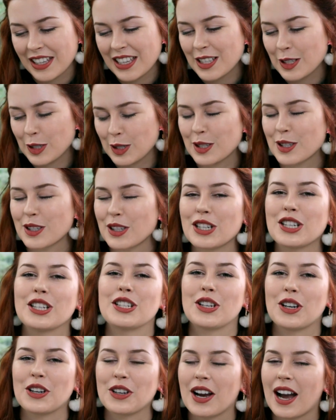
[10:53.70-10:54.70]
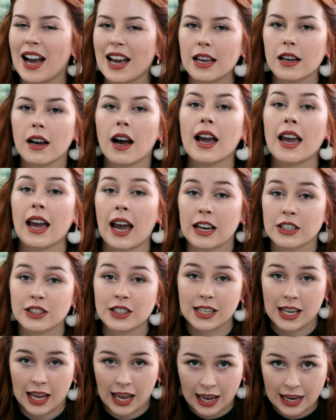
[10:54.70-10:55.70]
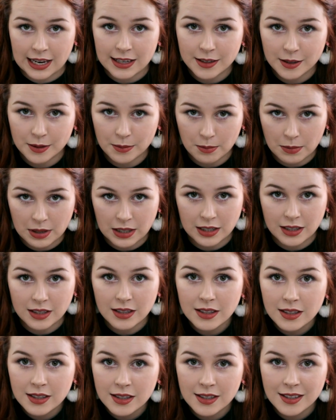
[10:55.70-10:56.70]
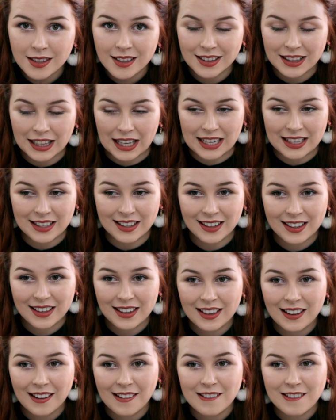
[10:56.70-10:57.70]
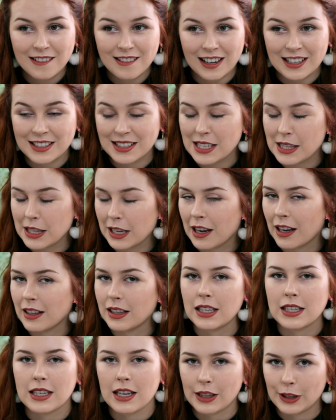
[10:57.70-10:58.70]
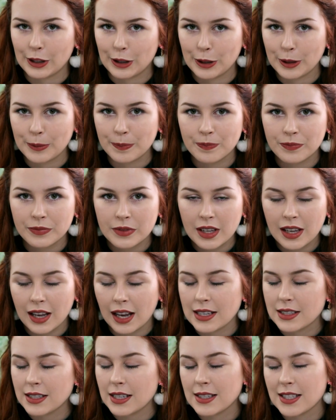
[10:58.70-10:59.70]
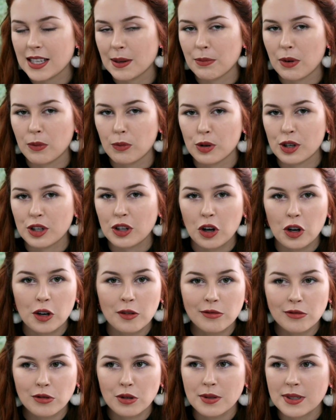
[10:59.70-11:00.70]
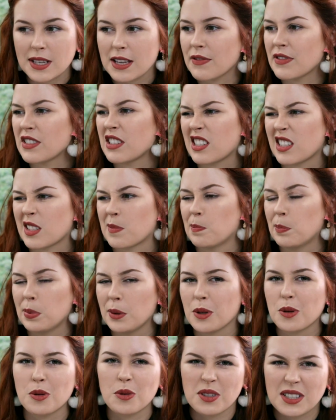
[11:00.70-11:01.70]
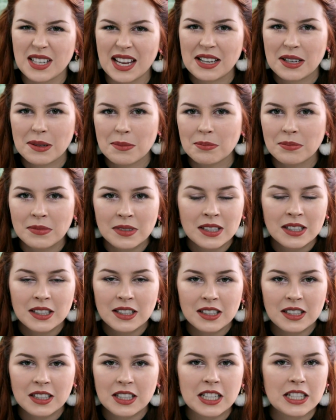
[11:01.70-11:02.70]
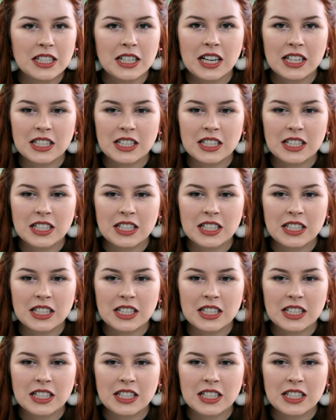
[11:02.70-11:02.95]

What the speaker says: just so you know, I actually hate Minions. Like, I see the color yellow, I see someone wearing overalls, even just blue denim, and